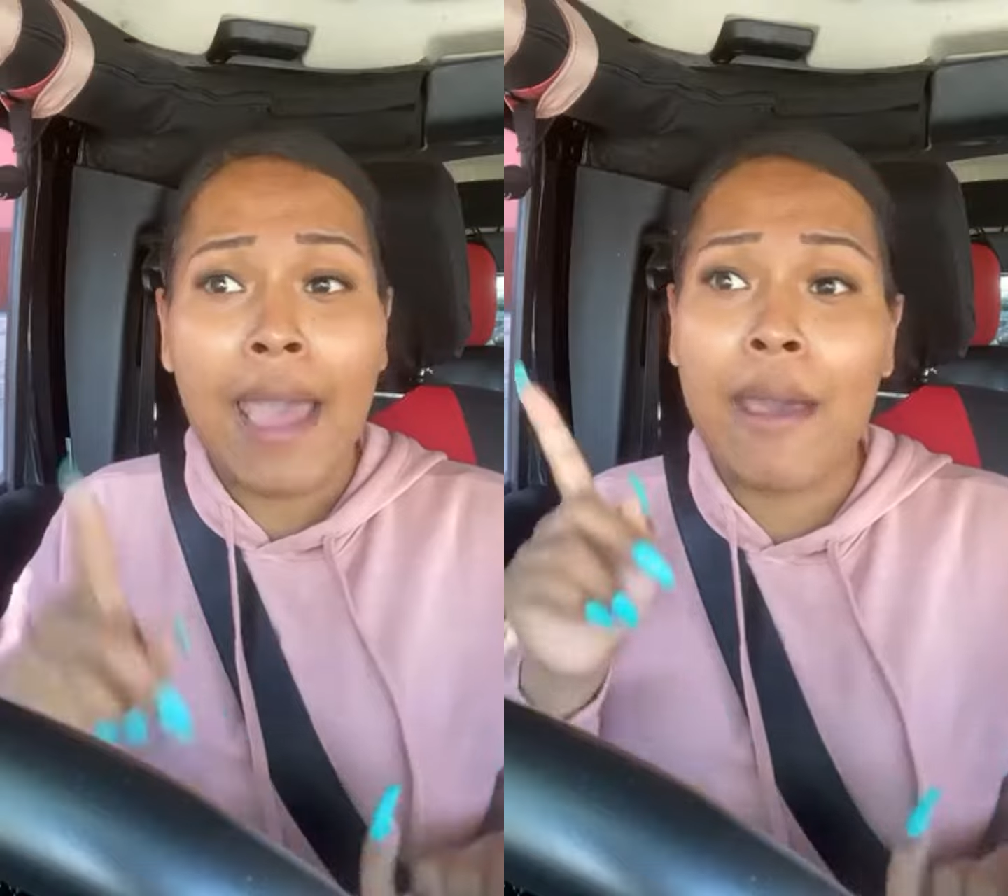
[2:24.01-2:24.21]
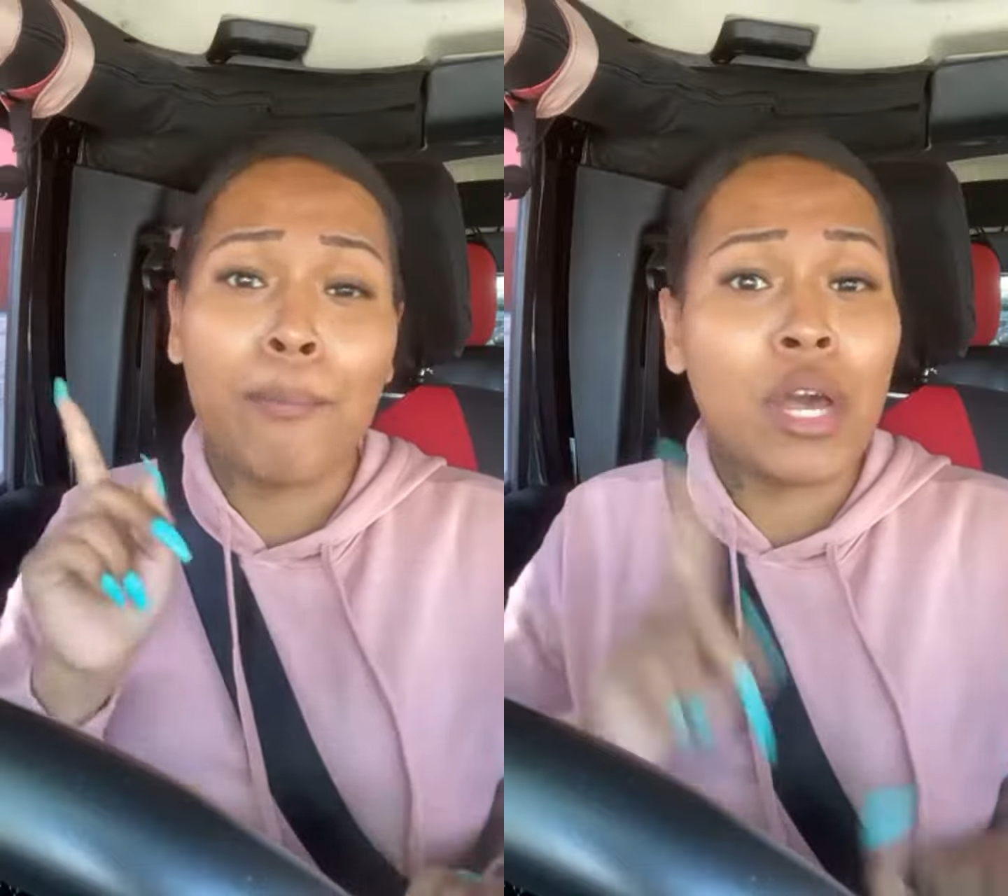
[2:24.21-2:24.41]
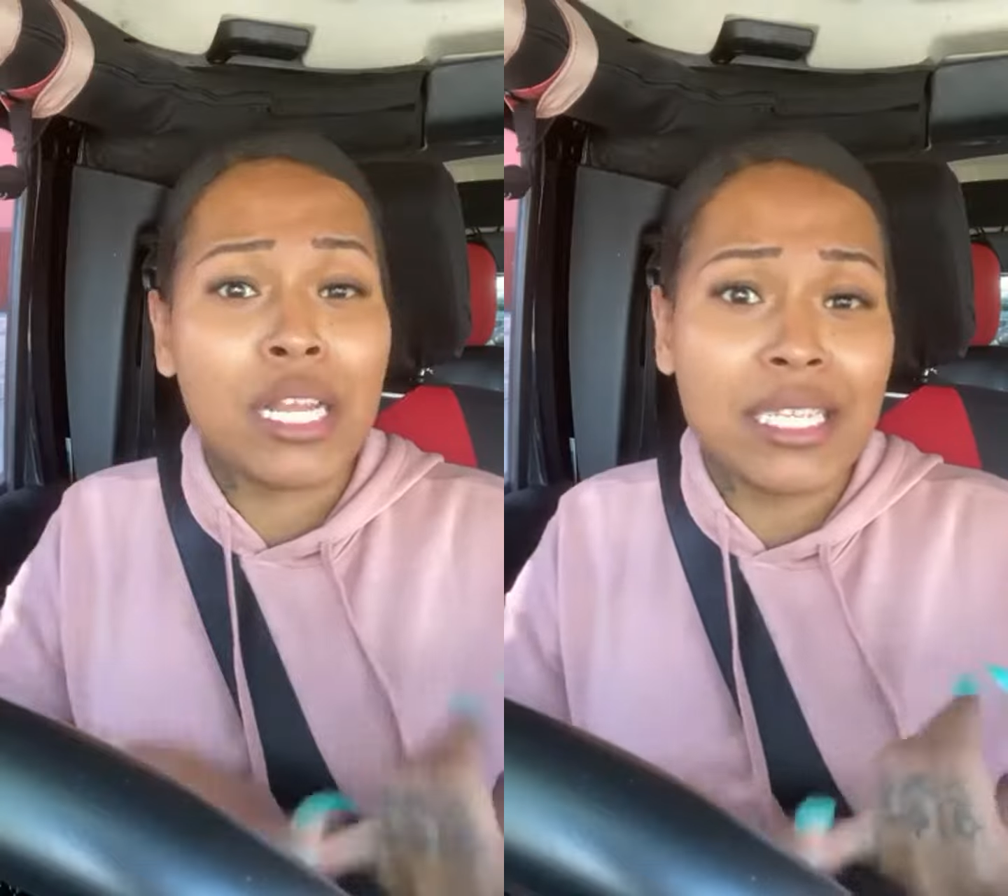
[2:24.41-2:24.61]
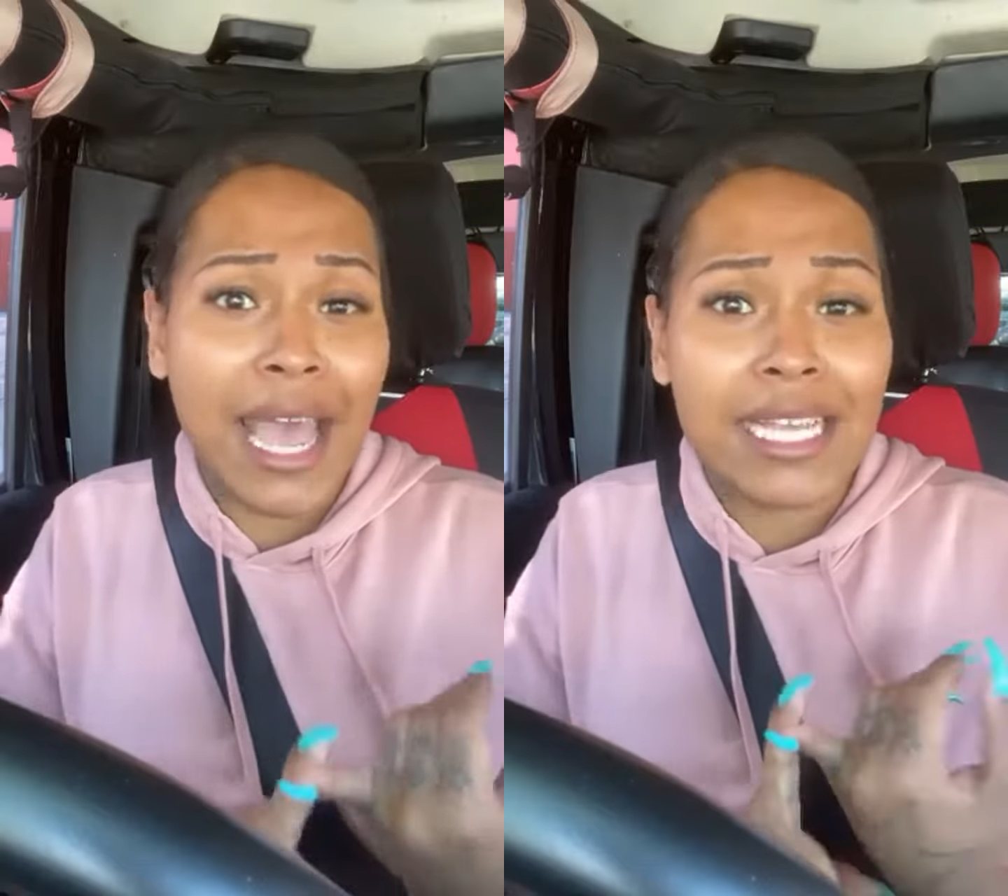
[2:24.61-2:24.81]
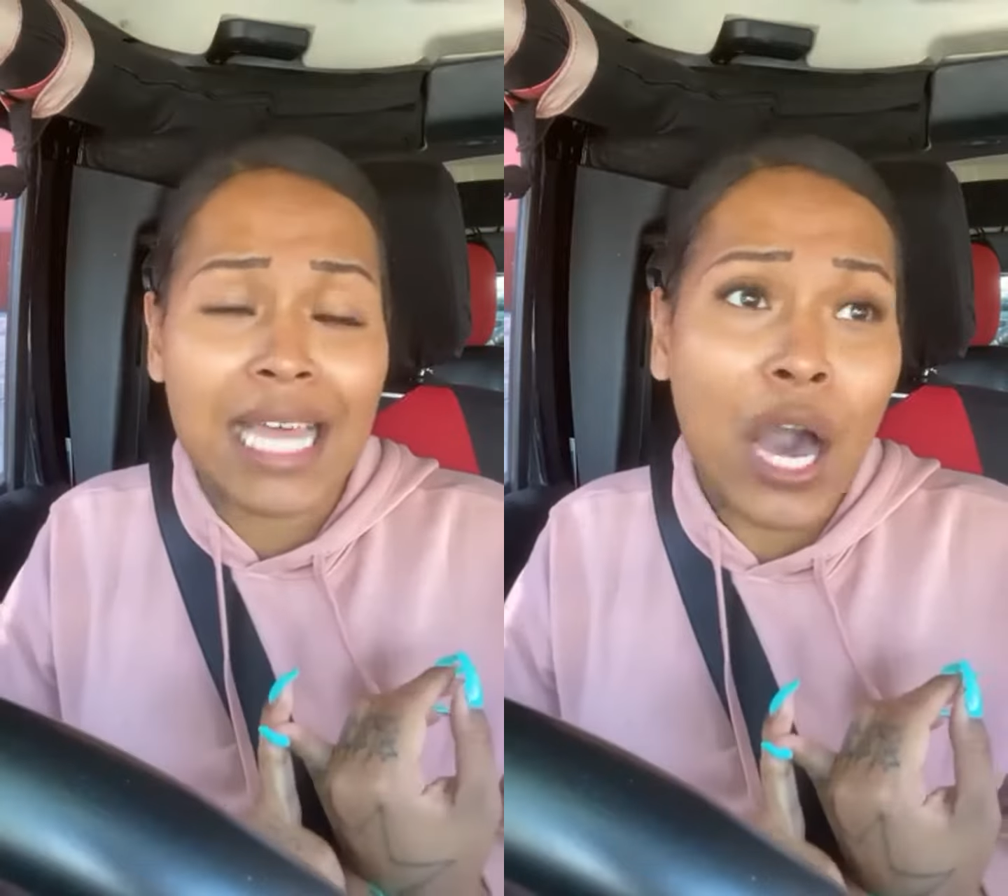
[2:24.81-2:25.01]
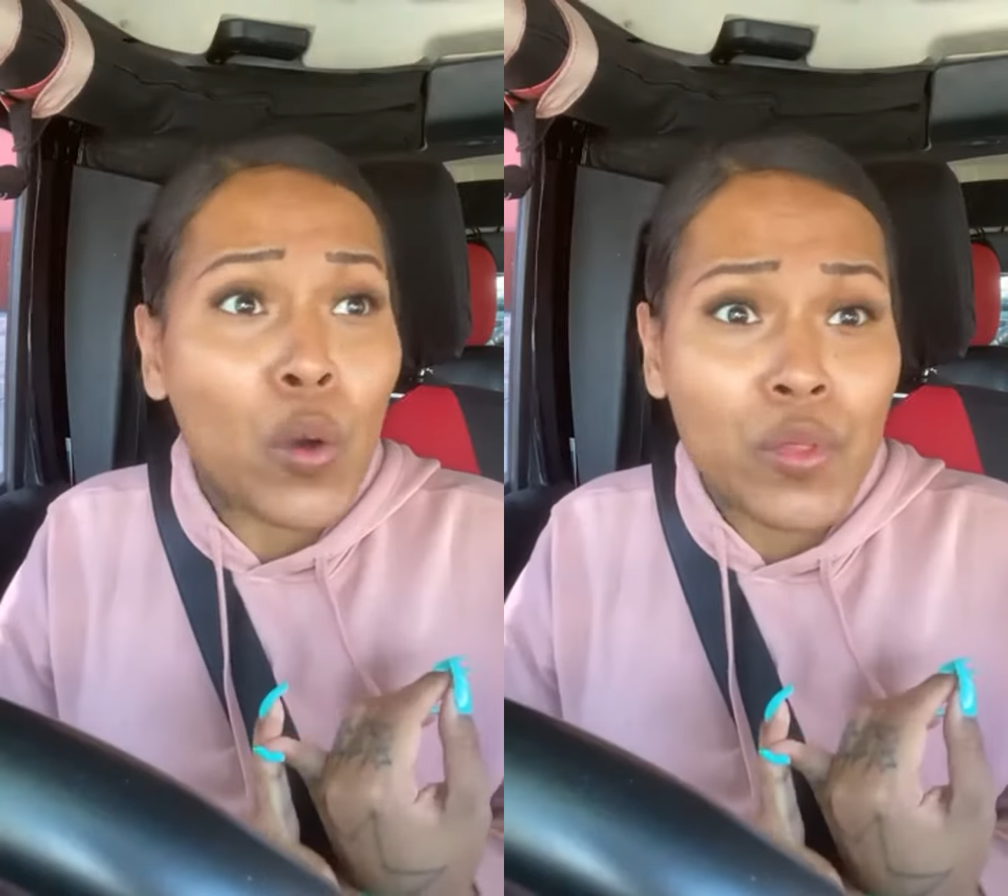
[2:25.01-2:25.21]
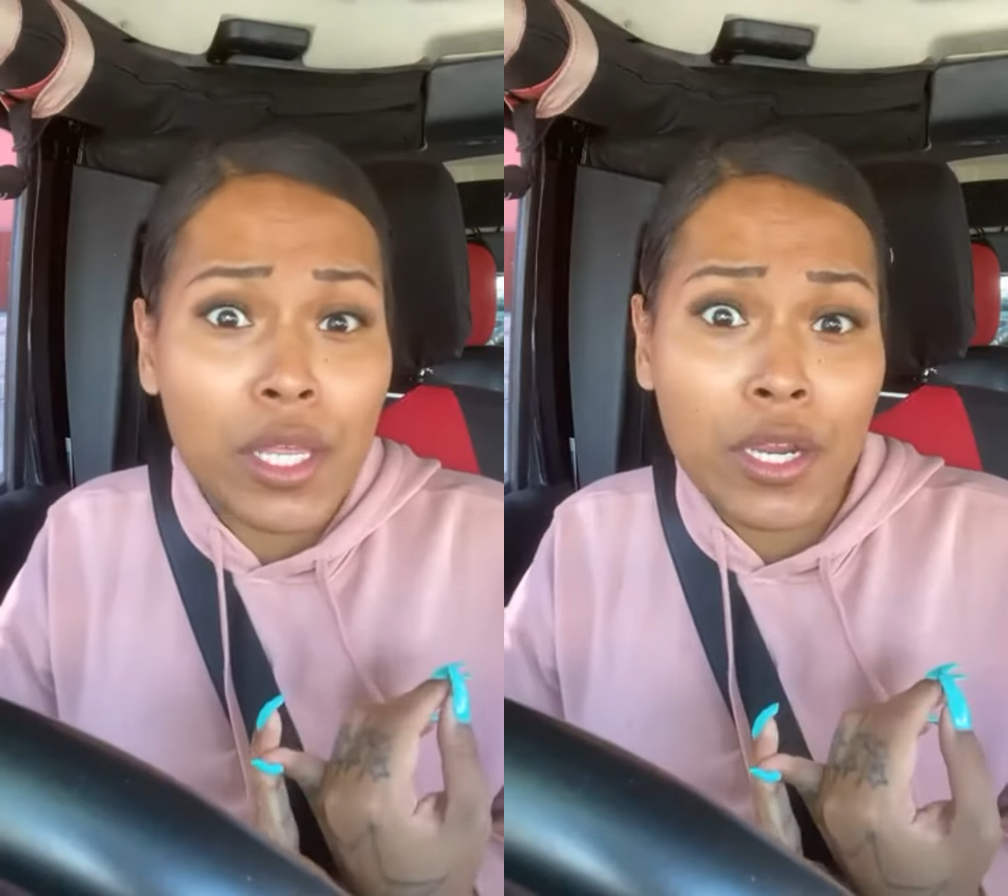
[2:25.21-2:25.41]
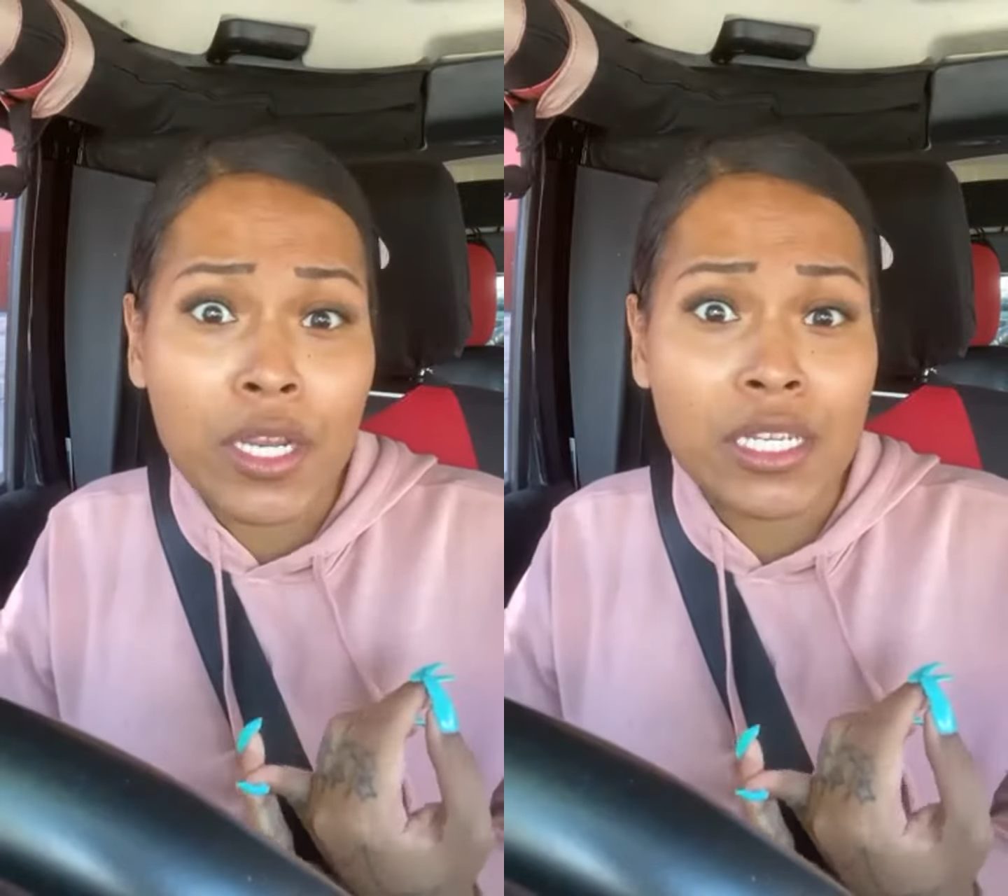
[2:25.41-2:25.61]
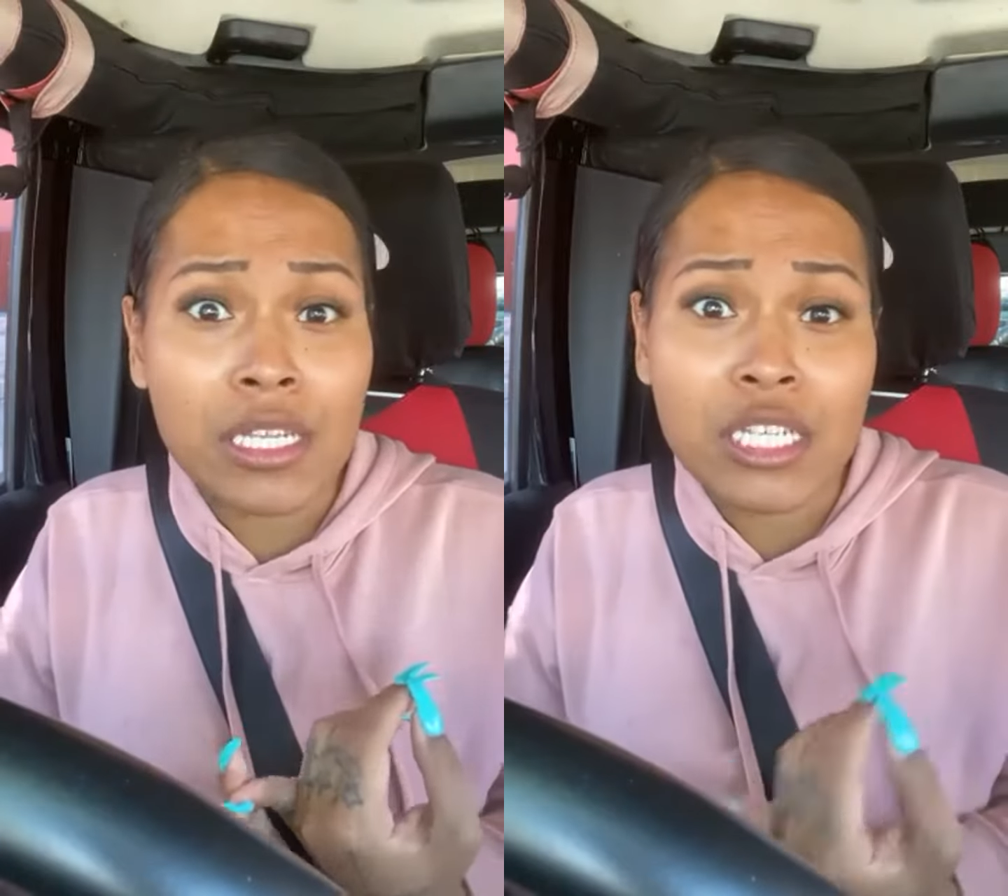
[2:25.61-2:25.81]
put his ass out there because he try